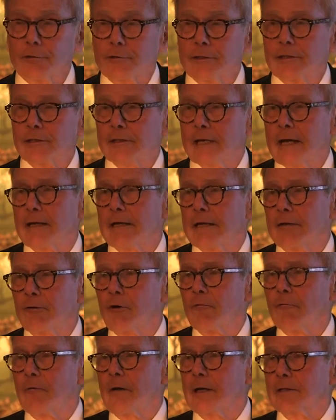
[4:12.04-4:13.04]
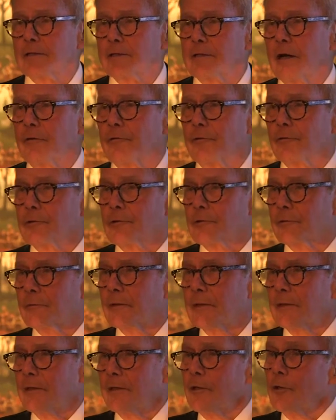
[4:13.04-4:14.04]
including Sandy Koufax and others,
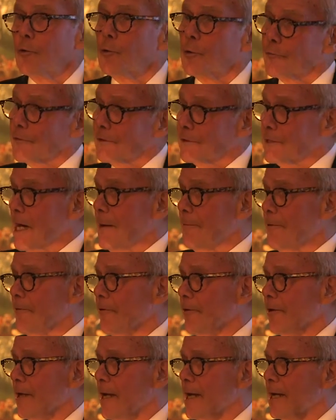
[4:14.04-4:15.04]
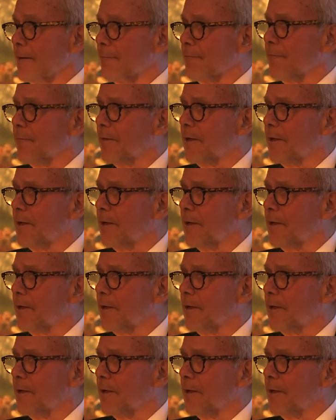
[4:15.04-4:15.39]
who are at the top of their game.